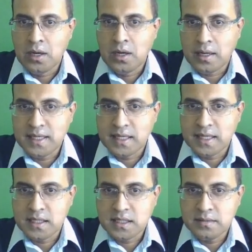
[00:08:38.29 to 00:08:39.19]
or he
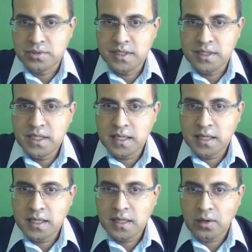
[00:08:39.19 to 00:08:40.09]
can come to
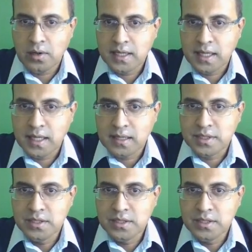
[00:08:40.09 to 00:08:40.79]
India, or he can come